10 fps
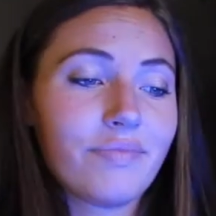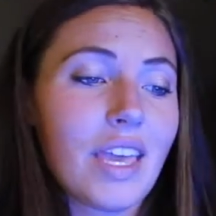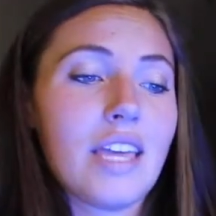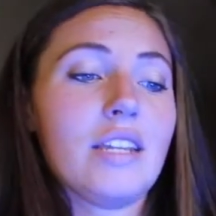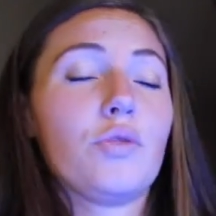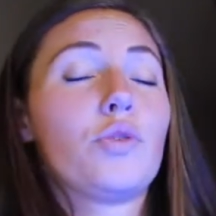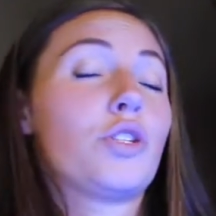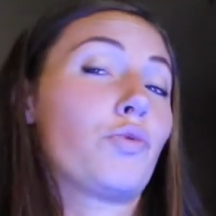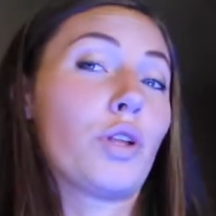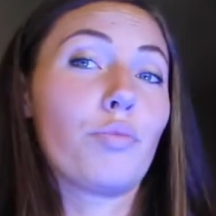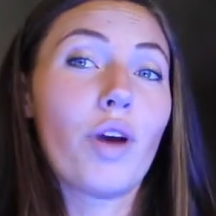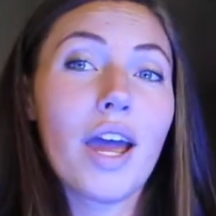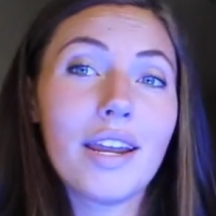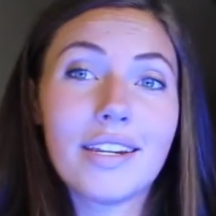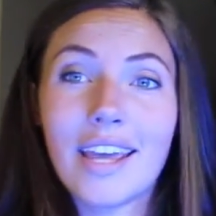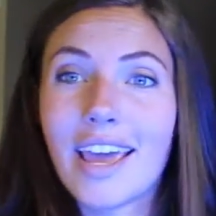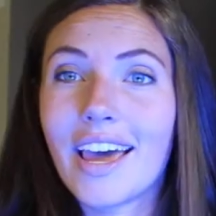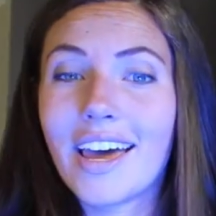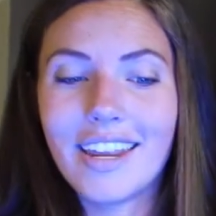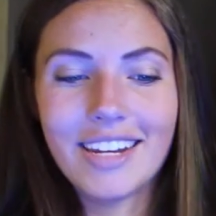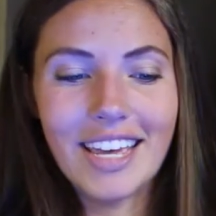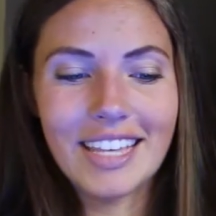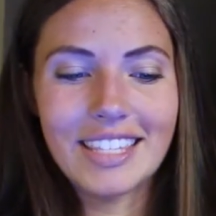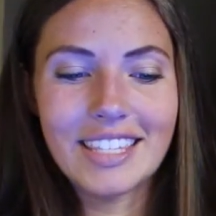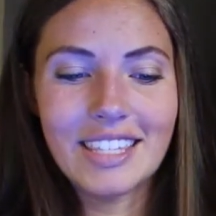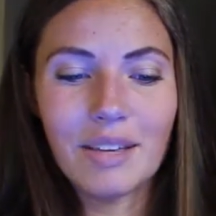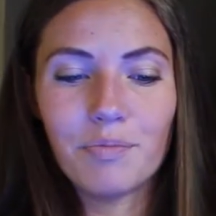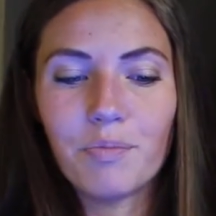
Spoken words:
and it's really bright, and it's